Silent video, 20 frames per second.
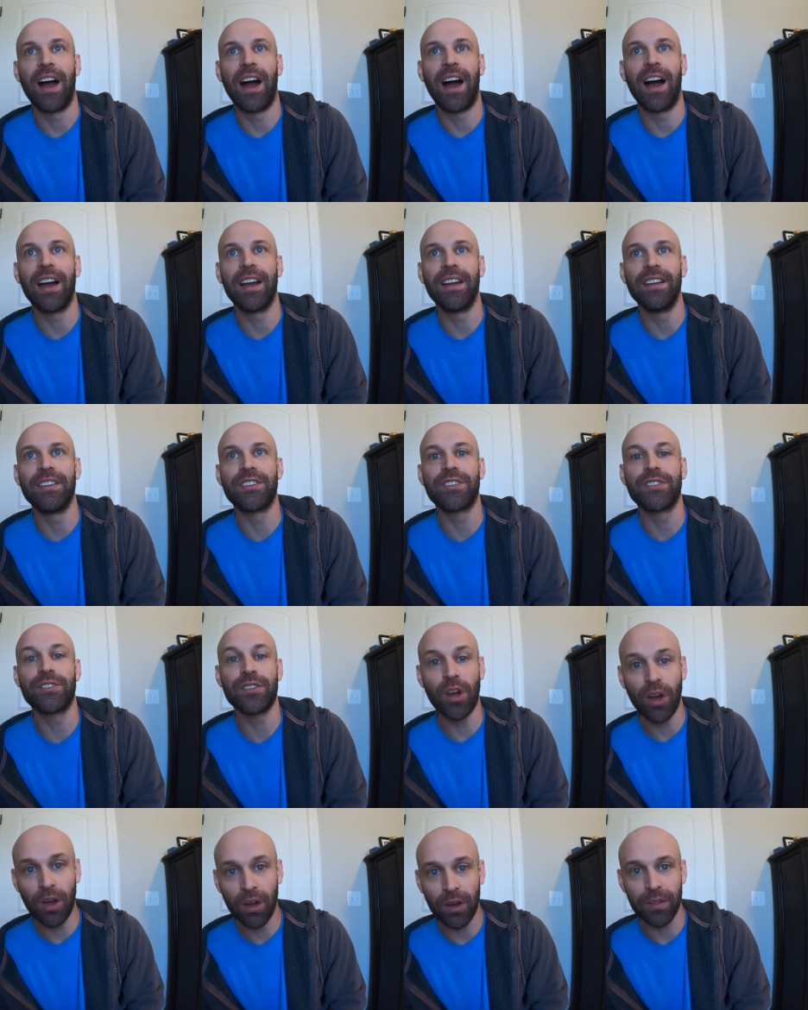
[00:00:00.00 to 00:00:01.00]
I
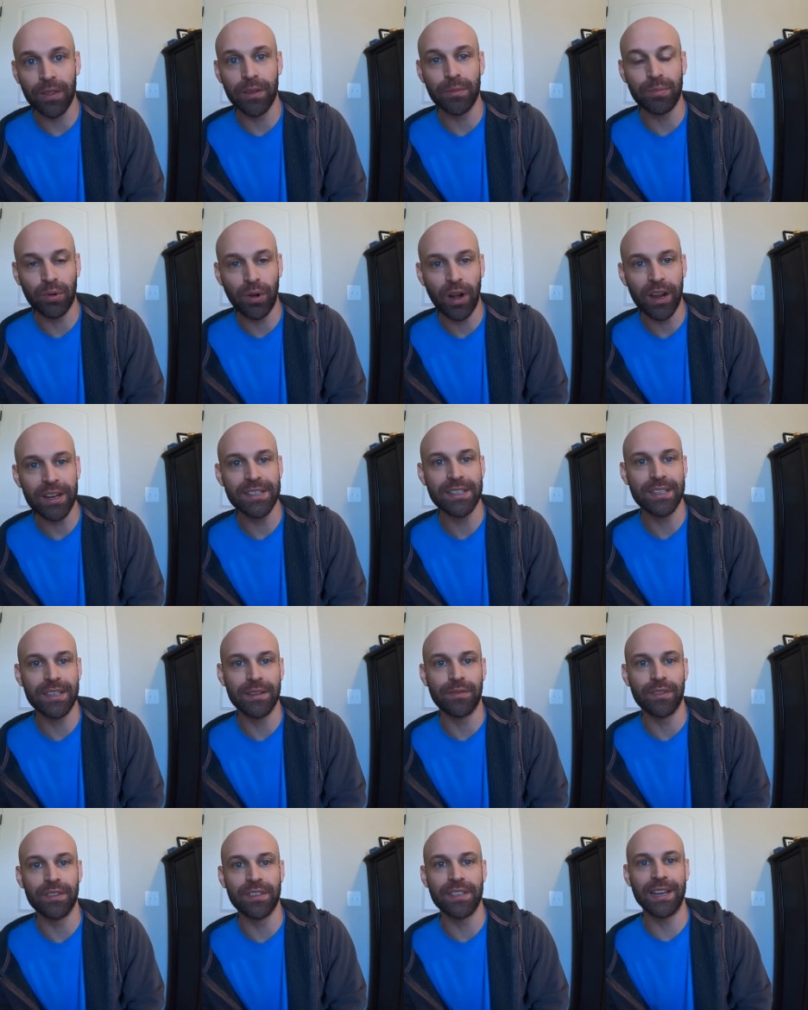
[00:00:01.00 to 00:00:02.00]
saw the price
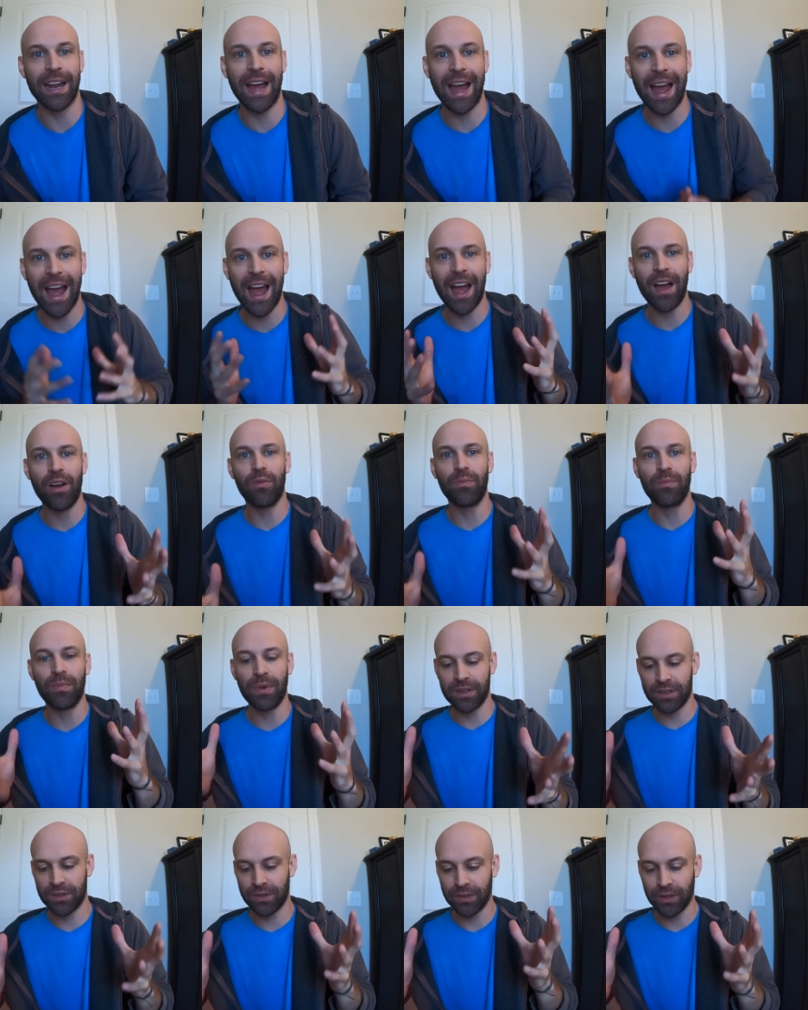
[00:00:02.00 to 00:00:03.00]
difference and how
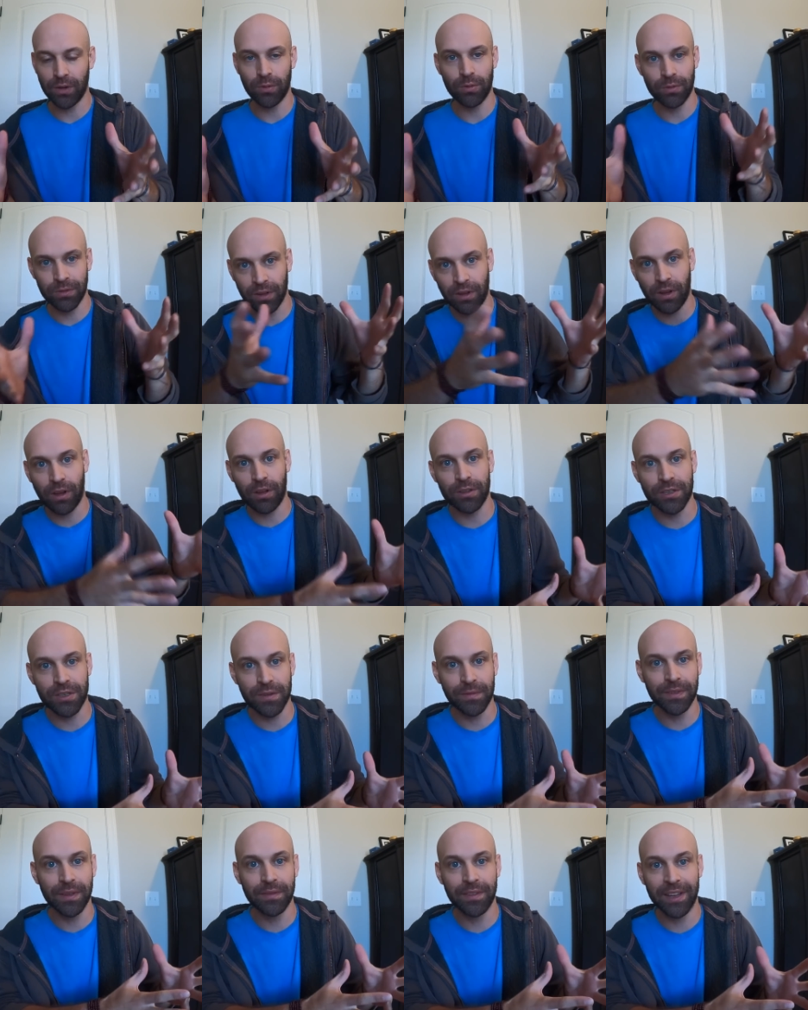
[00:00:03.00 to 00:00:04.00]
much lower the cost
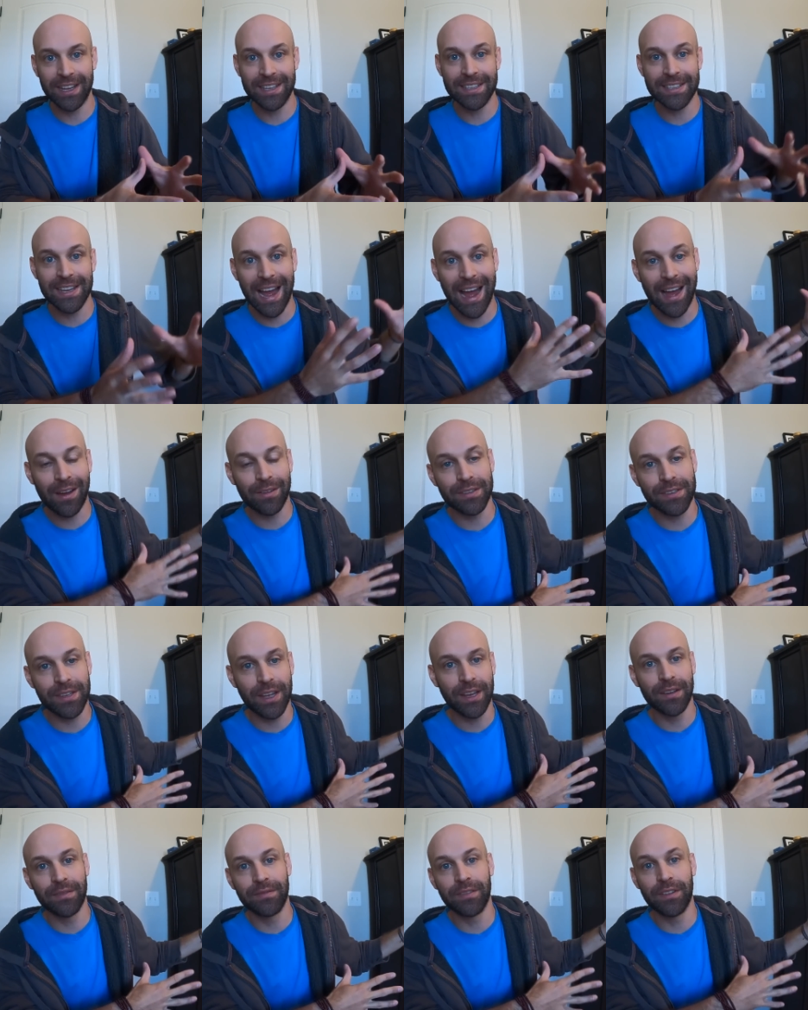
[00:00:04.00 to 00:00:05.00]
of living is
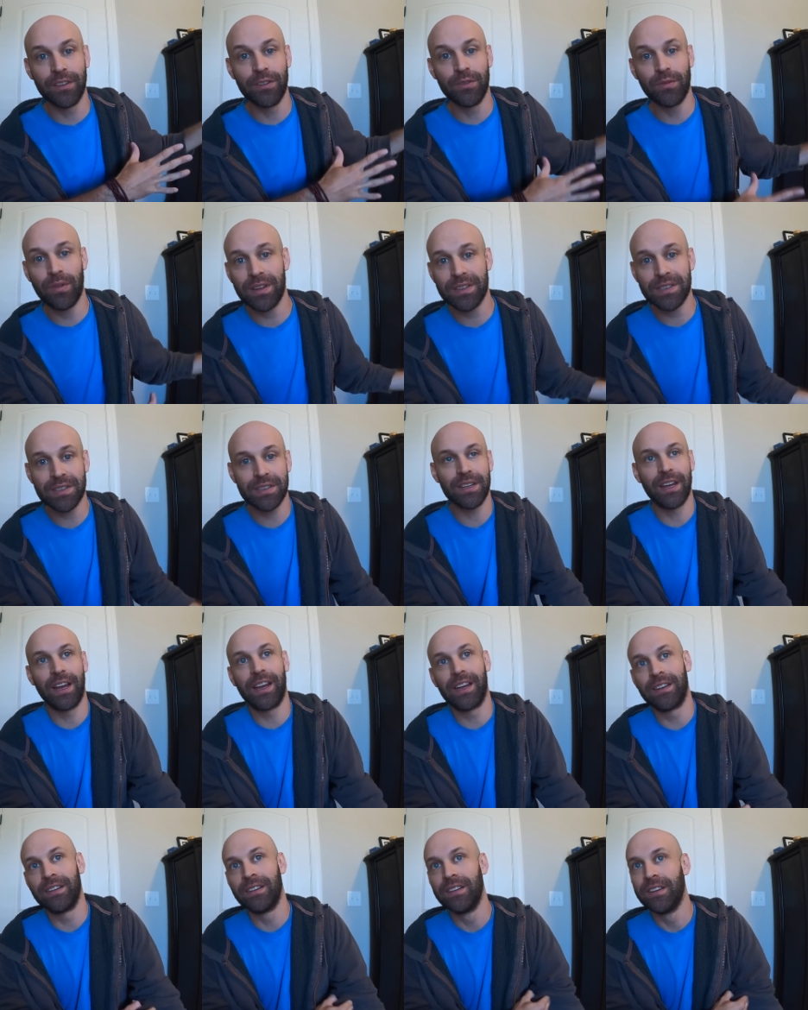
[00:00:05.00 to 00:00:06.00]
outside of the US.
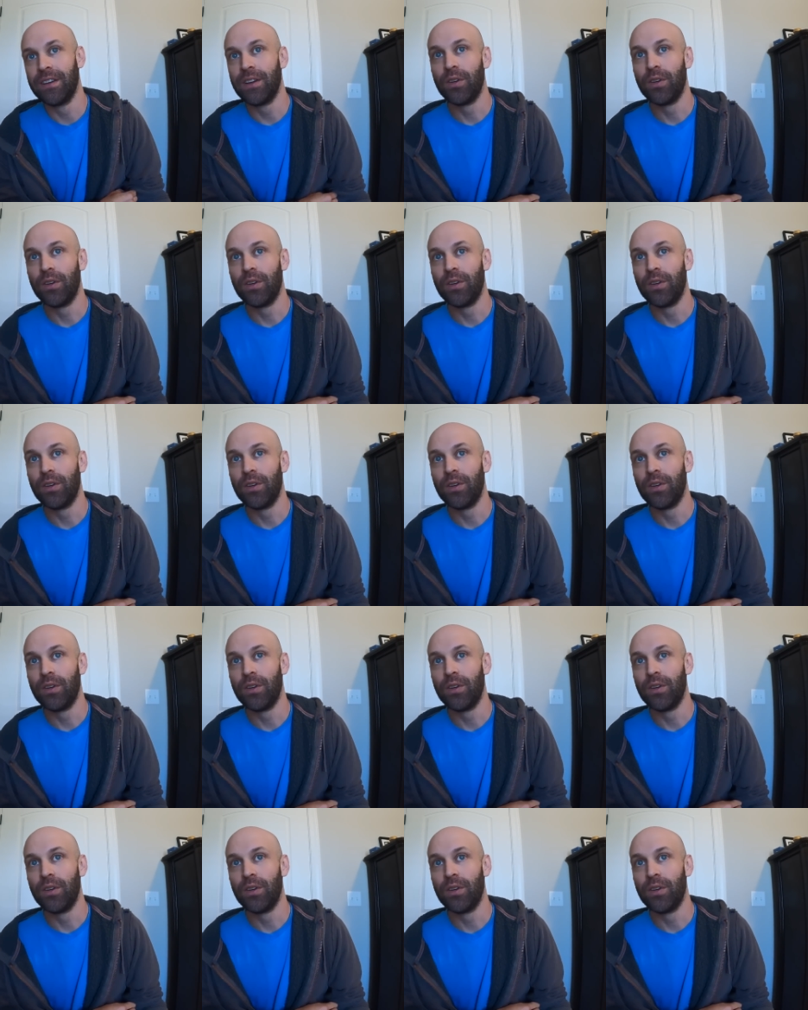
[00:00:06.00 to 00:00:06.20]
And